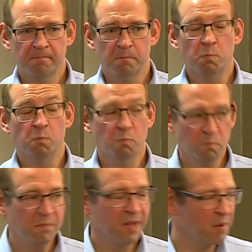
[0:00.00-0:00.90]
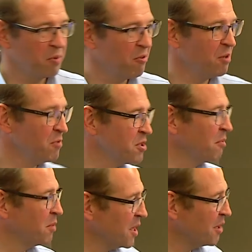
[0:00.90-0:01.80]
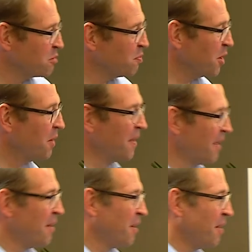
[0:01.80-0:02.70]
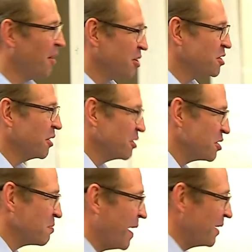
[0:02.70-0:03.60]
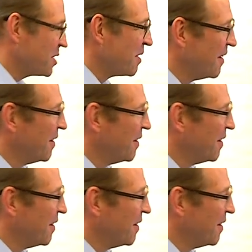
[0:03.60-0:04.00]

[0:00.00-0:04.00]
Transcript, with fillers: Mm, that'll be written with somebody else, but yeah. I, I suspect.